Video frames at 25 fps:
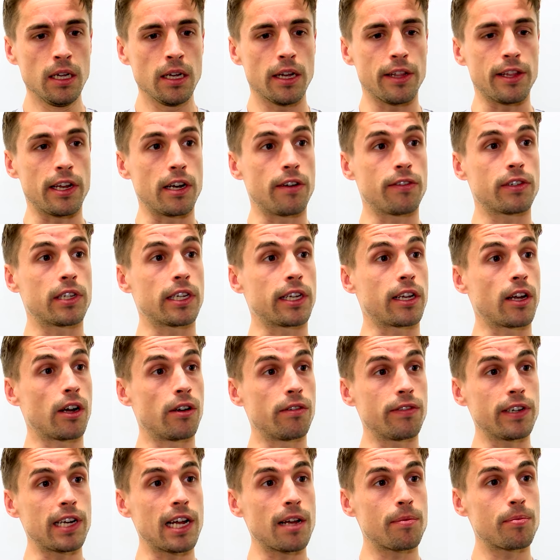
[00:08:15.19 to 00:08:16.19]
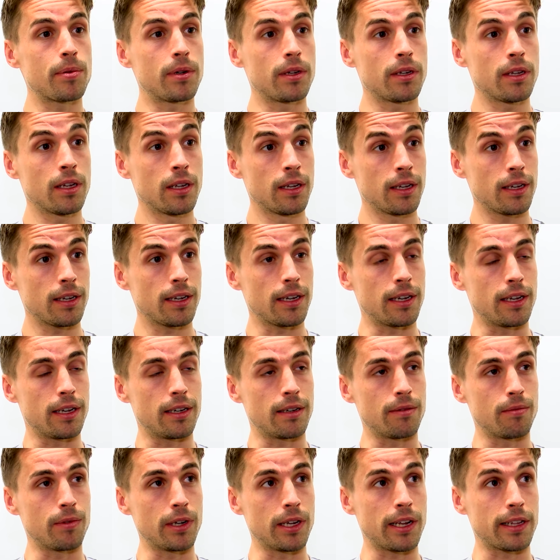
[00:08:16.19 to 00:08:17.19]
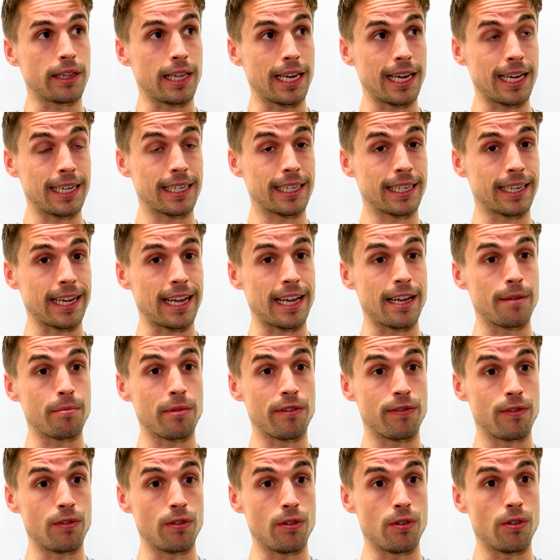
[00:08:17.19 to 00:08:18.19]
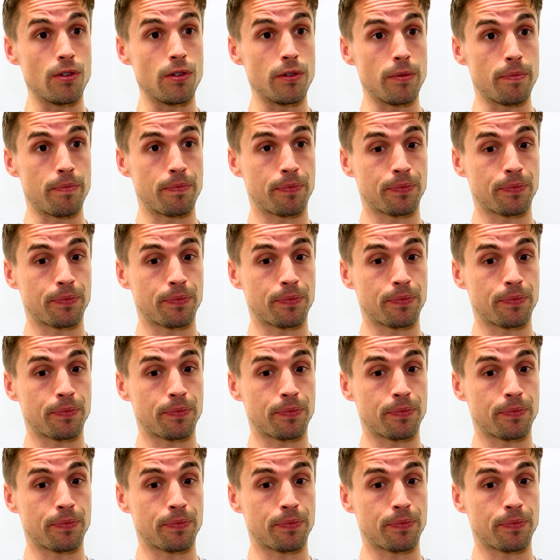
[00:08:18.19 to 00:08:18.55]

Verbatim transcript: And then obviously COVID happened, and we had the last game before